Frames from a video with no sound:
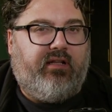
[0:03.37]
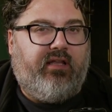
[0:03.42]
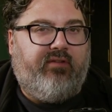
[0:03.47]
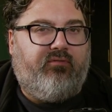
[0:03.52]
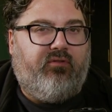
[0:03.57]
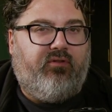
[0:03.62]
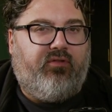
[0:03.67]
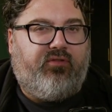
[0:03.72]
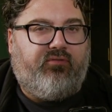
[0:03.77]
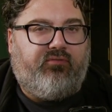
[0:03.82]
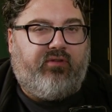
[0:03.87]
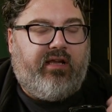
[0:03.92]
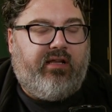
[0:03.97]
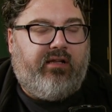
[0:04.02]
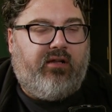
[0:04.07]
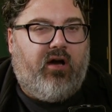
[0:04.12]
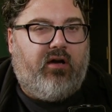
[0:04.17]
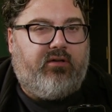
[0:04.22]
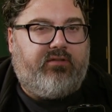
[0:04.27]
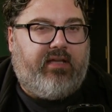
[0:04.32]
level 3
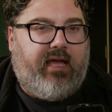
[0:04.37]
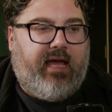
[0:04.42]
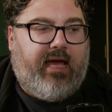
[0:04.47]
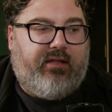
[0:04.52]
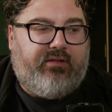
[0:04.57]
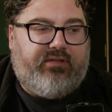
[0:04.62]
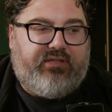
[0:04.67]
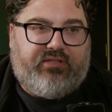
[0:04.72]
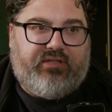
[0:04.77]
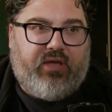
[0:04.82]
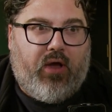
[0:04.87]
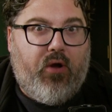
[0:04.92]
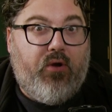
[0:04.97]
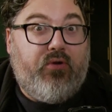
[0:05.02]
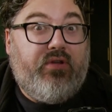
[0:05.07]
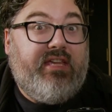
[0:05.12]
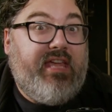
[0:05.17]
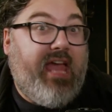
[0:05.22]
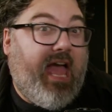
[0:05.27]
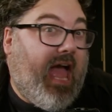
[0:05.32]
lockdown, so
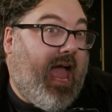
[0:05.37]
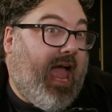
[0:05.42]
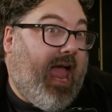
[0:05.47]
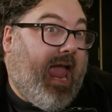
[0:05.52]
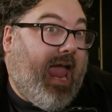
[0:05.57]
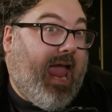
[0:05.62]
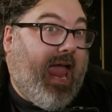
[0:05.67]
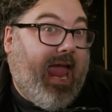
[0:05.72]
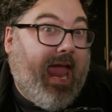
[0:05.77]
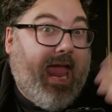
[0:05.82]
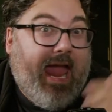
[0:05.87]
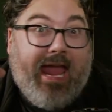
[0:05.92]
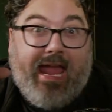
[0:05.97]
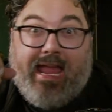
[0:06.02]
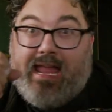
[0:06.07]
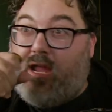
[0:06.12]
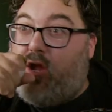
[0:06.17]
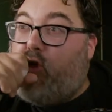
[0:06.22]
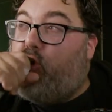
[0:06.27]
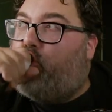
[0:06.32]
yay!